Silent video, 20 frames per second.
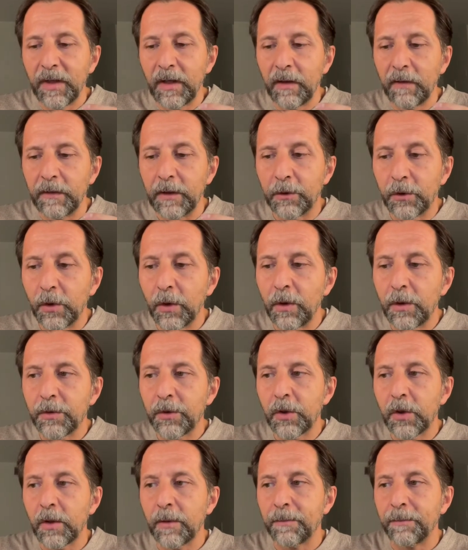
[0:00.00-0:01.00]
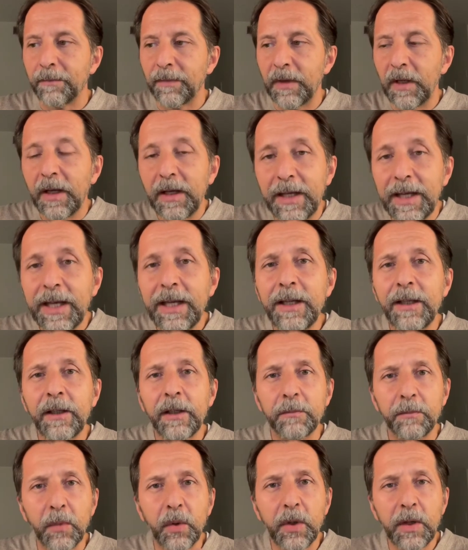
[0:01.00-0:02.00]
the church gained
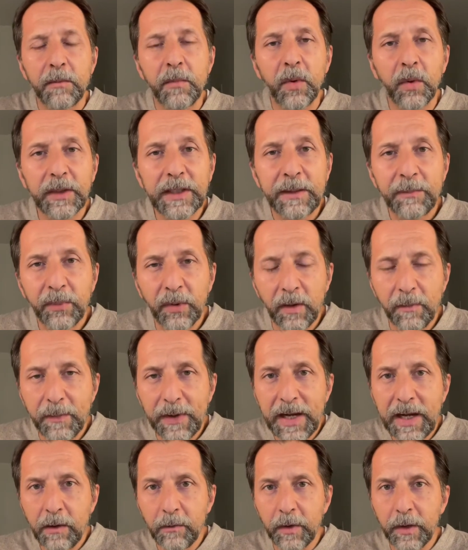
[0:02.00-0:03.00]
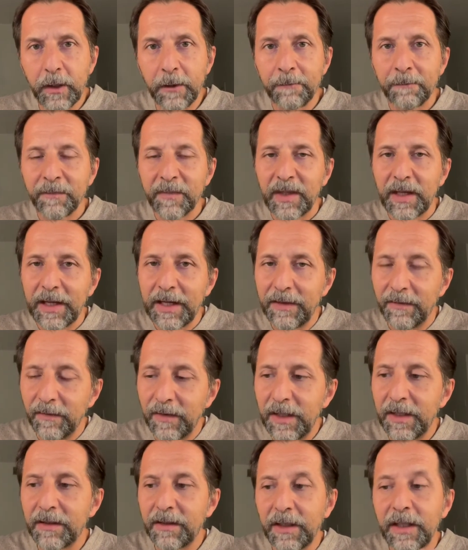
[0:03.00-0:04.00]
more and more temporal power and
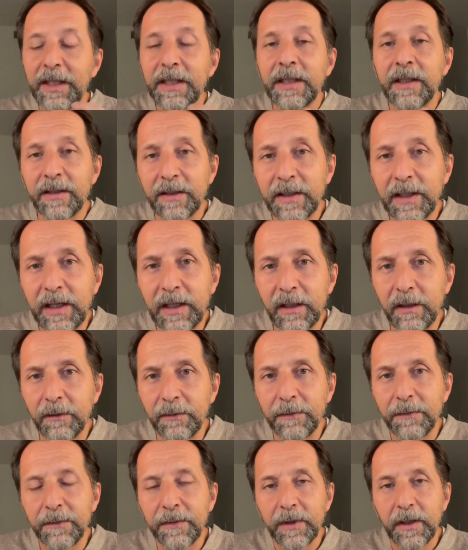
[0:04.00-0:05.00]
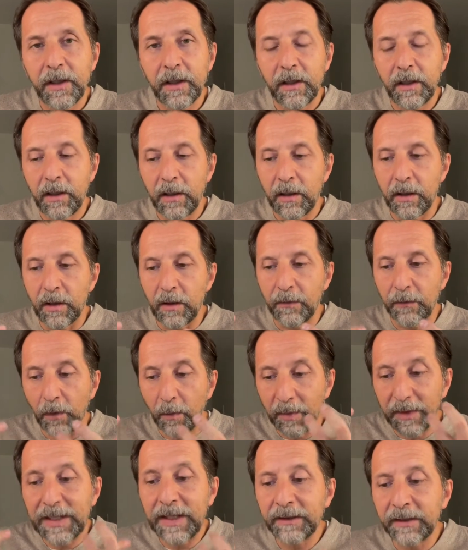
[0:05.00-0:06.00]
this in itself, uh,
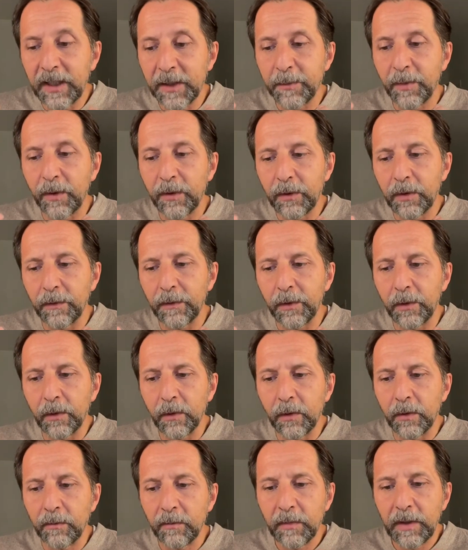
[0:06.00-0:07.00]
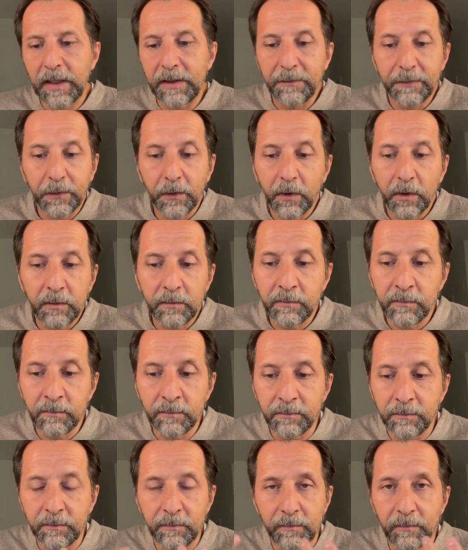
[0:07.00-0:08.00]
from Dante's point of view and from
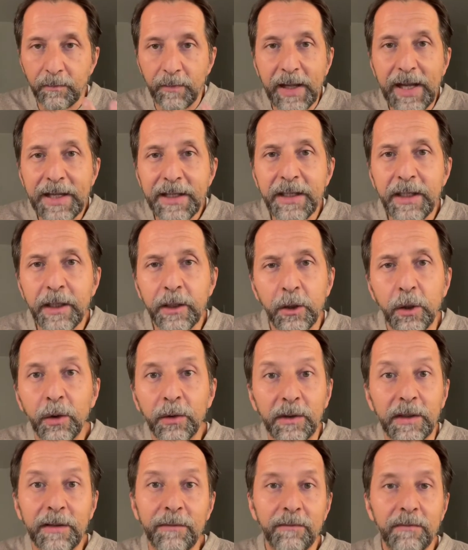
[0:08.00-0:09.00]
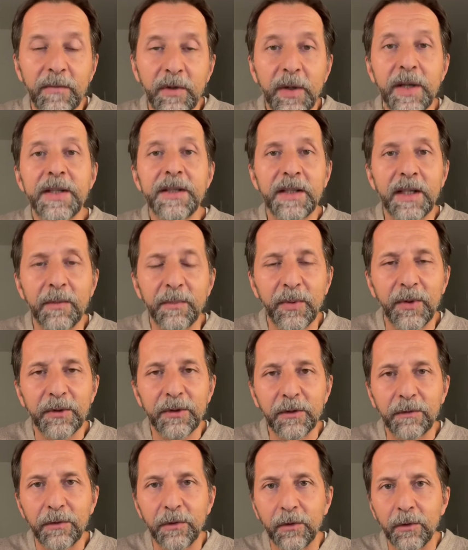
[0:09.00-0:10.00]
any good Christian point
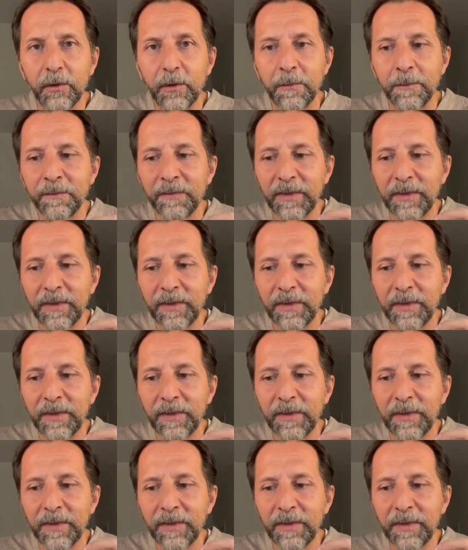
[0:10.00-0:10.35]
of view,